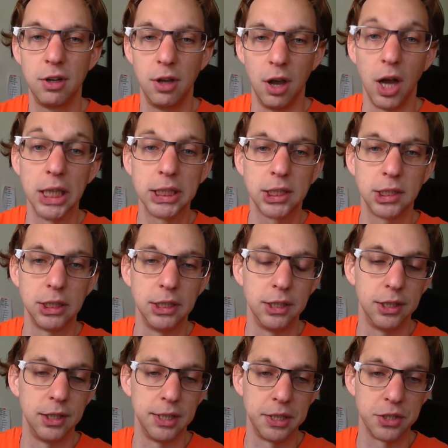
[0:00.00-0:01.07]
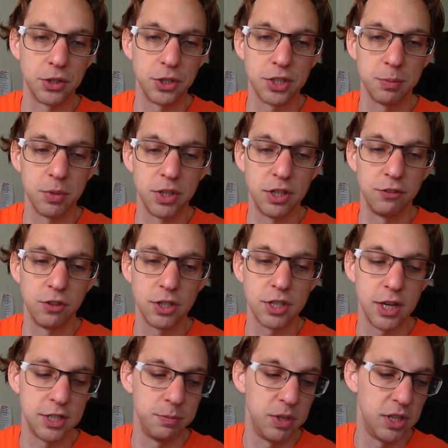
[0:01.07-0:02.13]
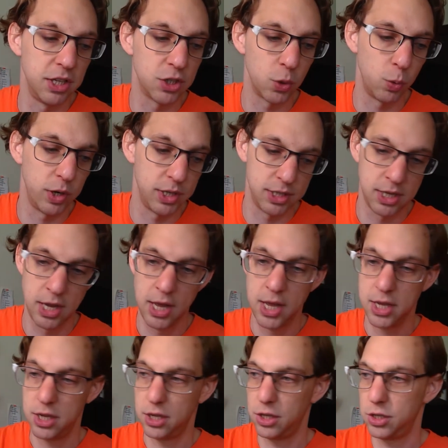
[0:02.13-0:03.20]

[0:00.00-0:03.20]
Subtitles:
us, and these are some of the different sides of me. These are ways